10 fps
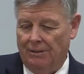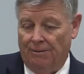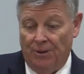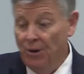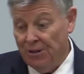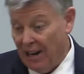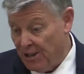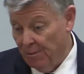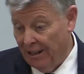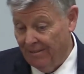New
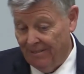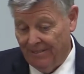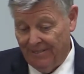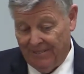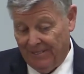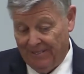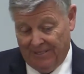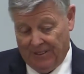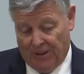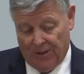Testament,
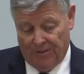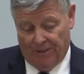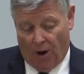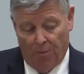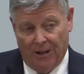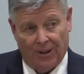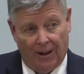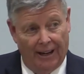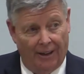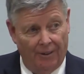all meats are
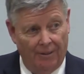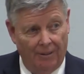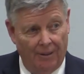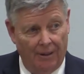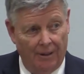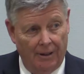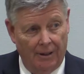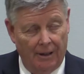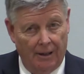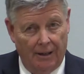clean.
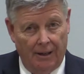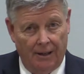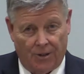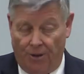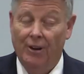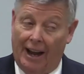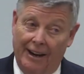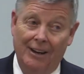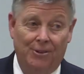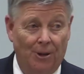So you got an
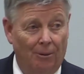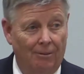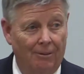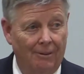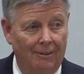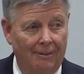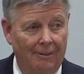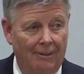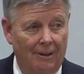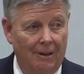issue.
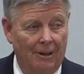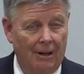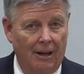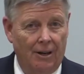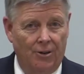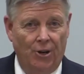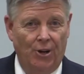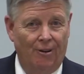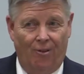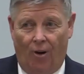Do
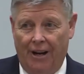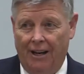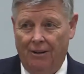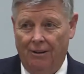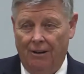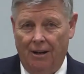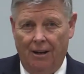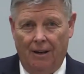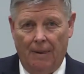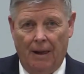you avoid it?
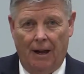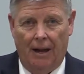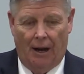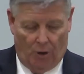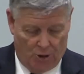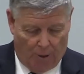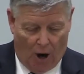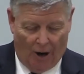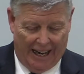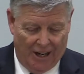Is
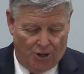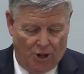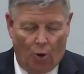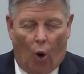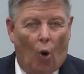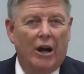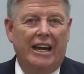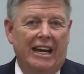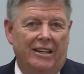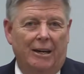Paul issue
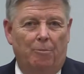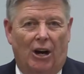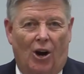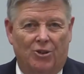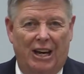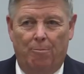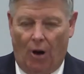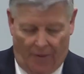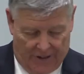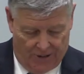oriented because he
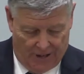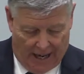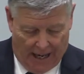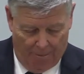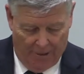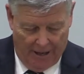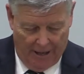brought this up?